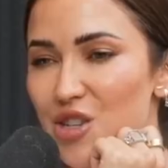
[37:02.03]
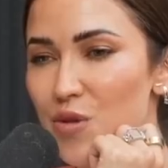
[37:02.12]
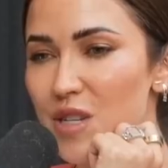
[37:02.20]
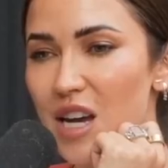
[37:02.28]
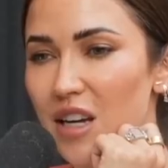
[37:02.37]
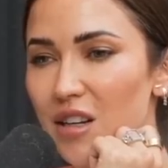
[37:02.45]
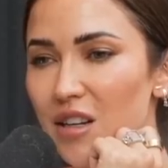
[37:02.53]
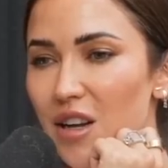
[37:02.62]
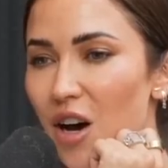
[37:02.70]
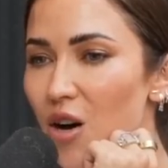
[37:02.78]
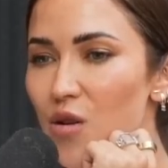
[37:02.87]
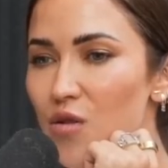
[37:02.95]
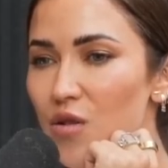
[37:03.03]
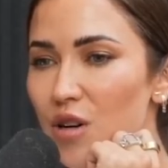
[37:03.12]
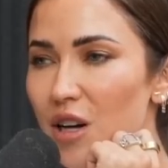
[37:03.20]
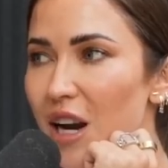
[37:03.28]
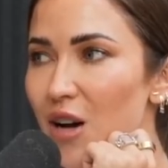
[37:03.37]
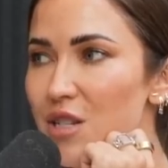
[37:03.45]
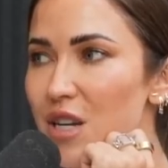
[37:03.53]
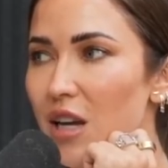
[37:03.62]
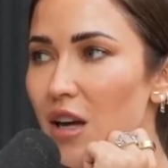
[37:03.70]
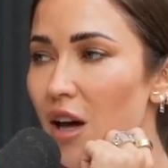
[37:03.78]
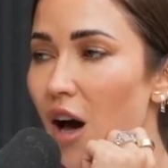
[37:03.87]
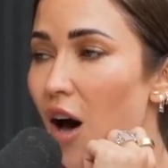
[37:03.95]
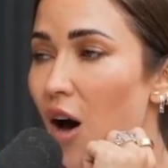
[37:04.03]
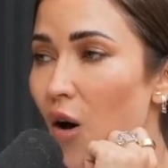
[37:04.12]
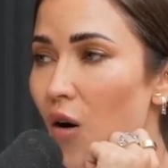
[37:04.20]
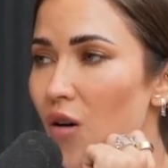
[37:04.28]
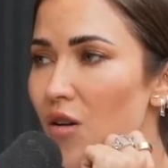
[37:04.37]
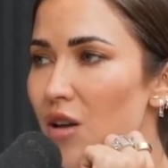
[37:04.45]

she was like, no. And I was like, oh.